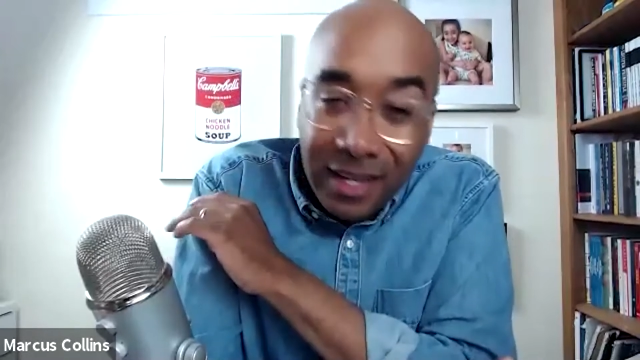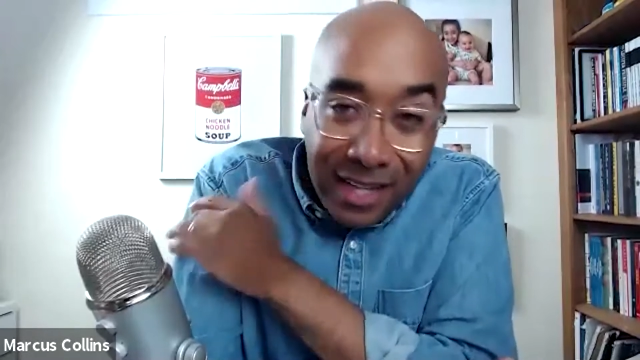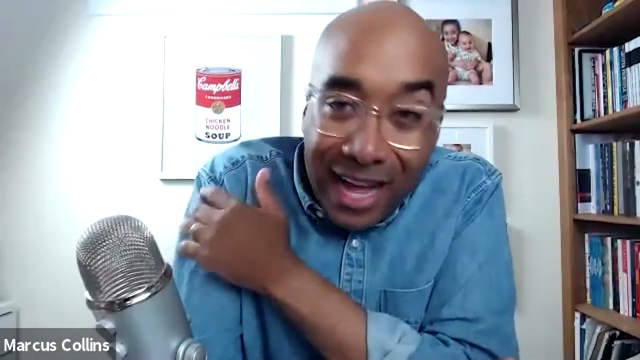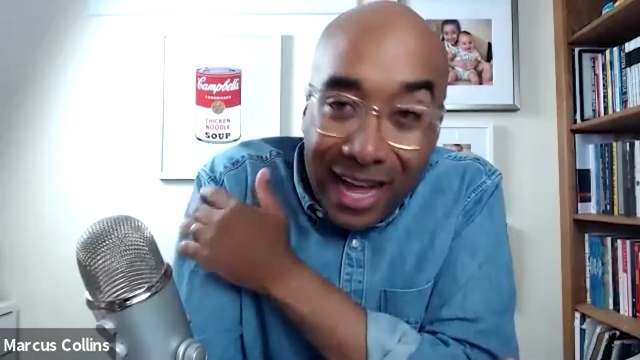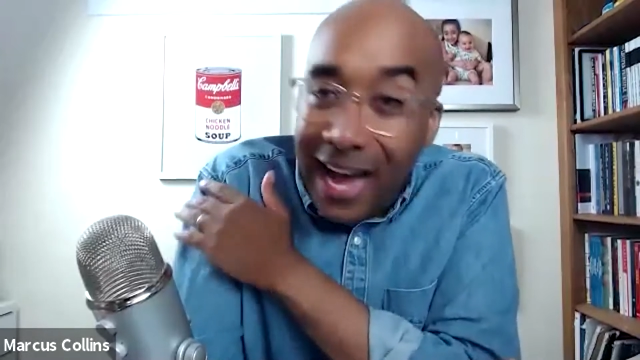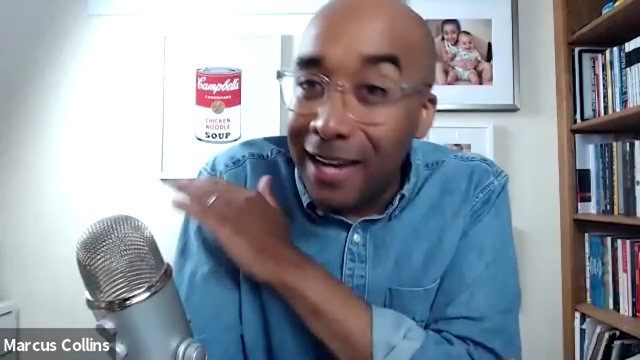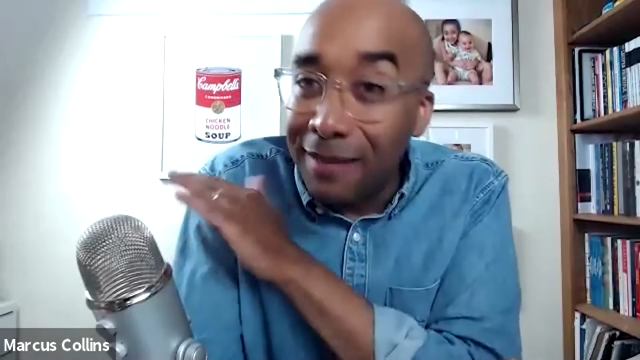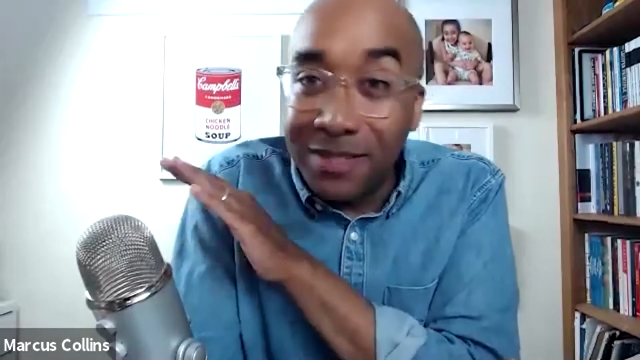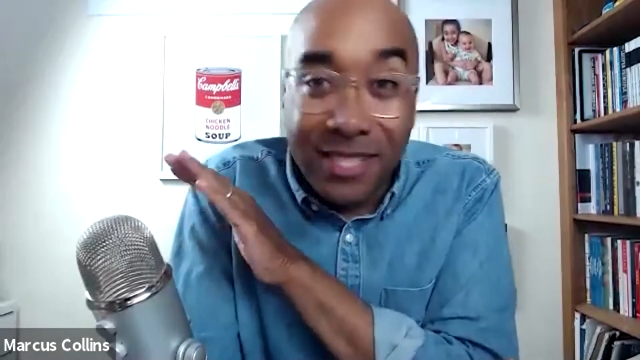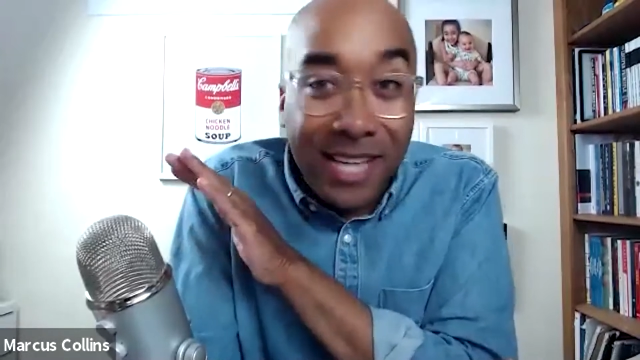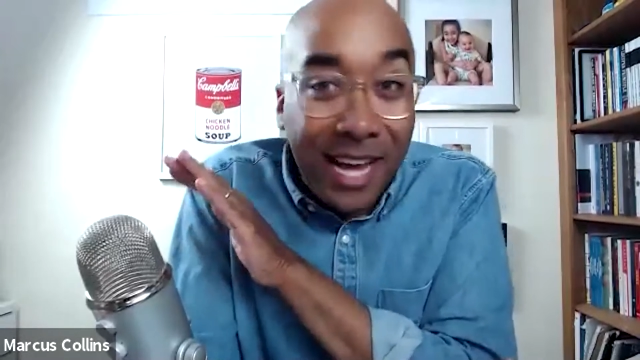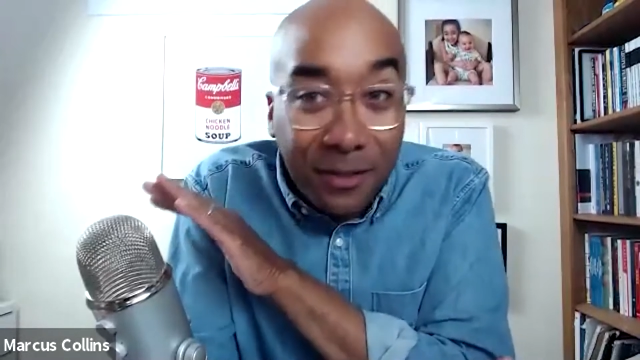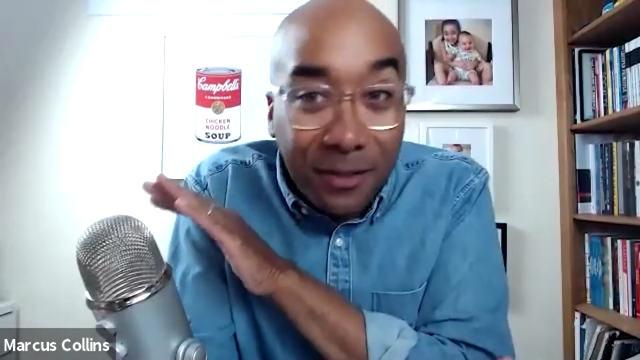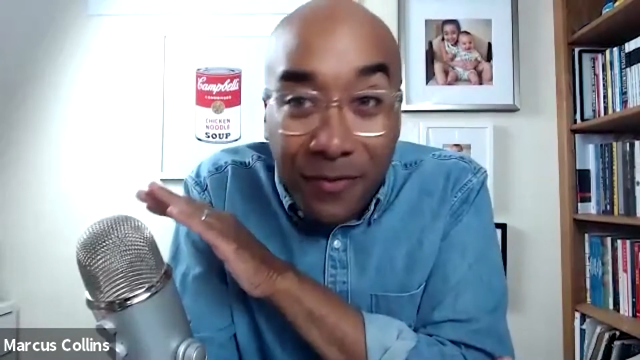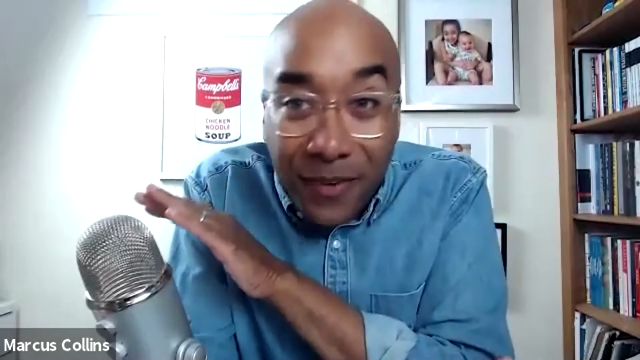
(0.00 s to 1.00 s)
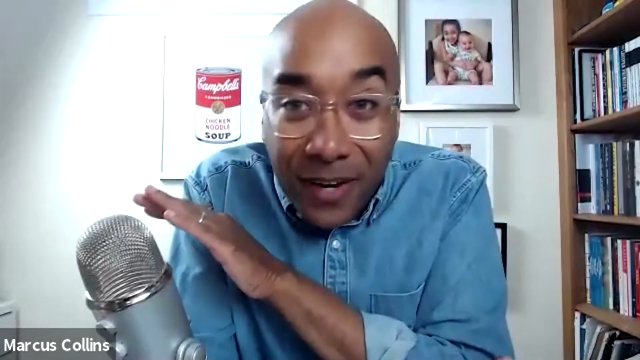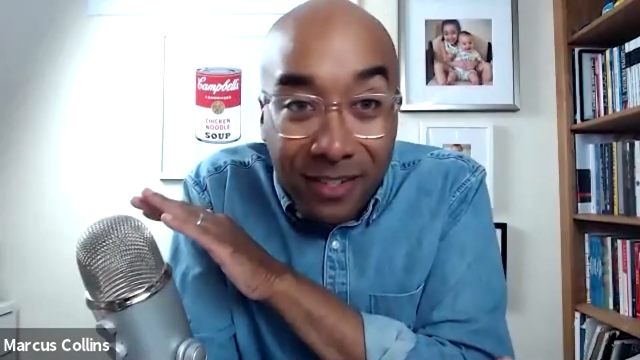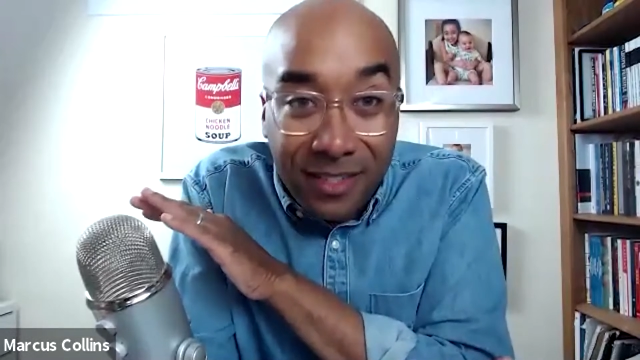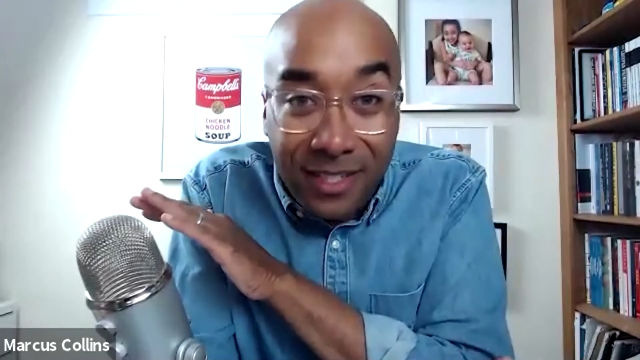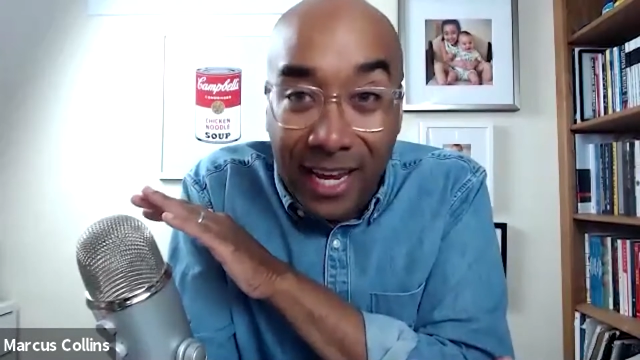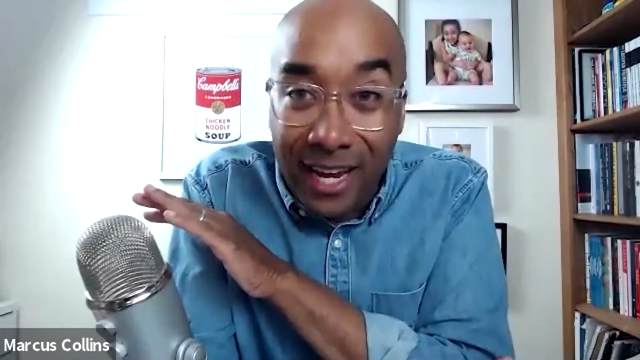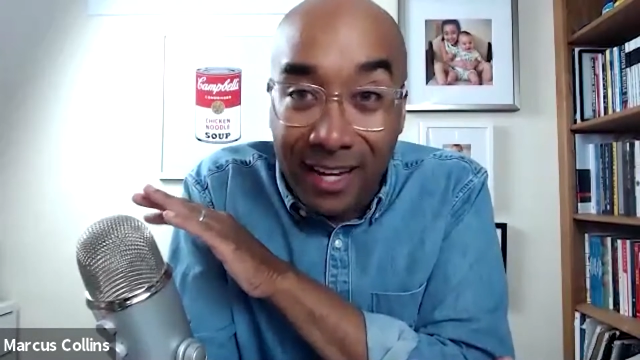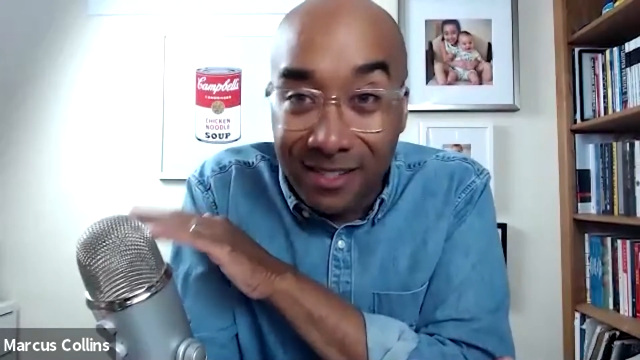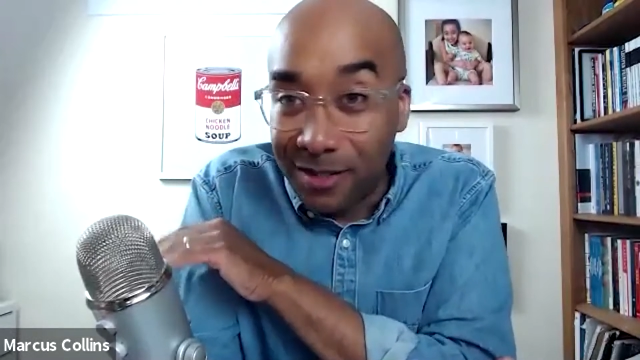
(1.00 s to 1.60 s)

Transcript: I Am Sasha Fierce days.